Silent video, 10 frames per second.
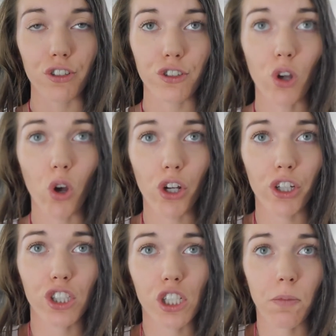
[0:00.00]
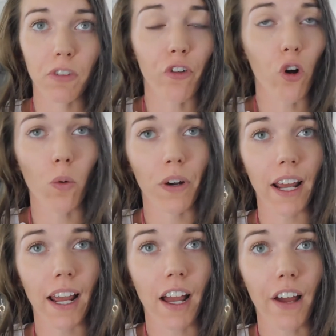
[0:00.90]
So just before, when
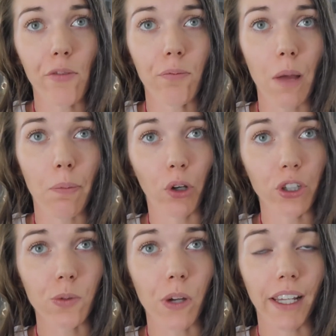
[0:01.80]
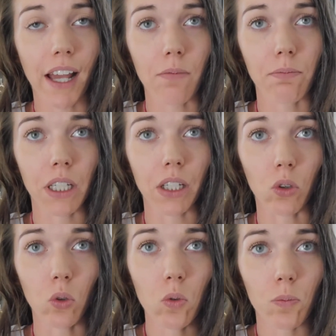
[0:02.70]
I had my post-workout
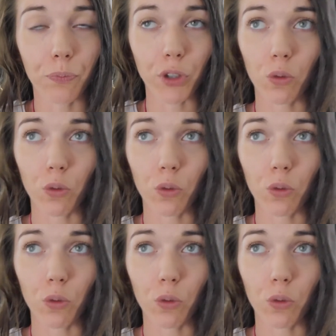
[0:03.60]
meal, you